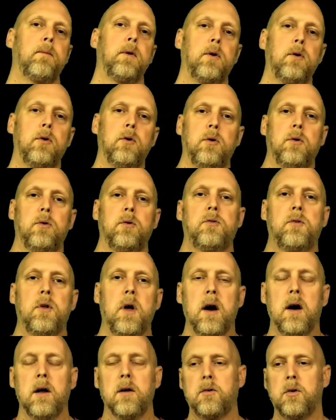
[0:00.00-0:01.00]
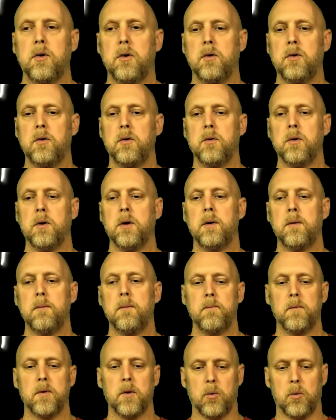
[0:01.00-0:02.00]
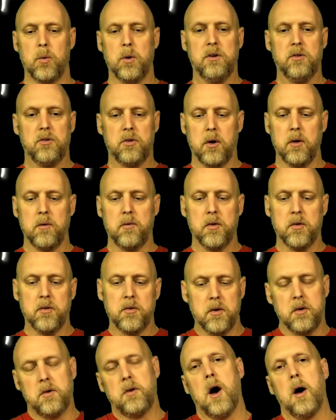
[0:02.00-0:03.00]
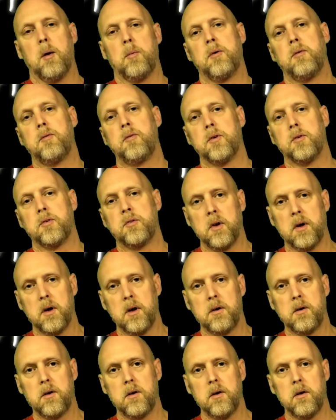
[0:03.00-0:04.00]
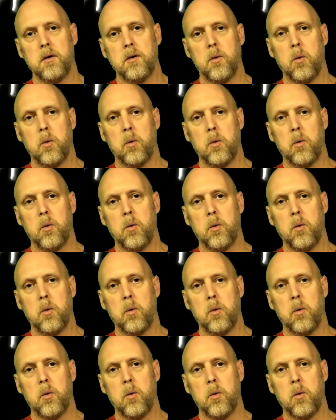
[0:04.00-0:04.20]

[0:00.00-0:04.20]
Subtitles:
You use that to resurface the top of your cylinder